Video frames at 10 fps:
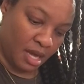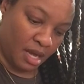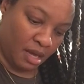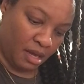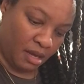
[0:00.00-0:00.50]

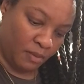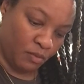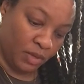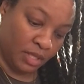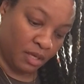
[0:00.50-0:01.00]

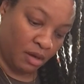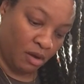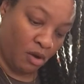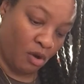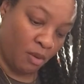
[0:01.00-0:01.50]
with
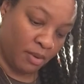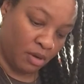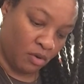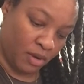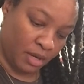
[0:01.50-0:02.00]

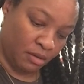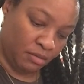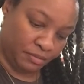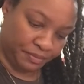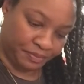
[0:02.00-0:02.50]
jojoba oil.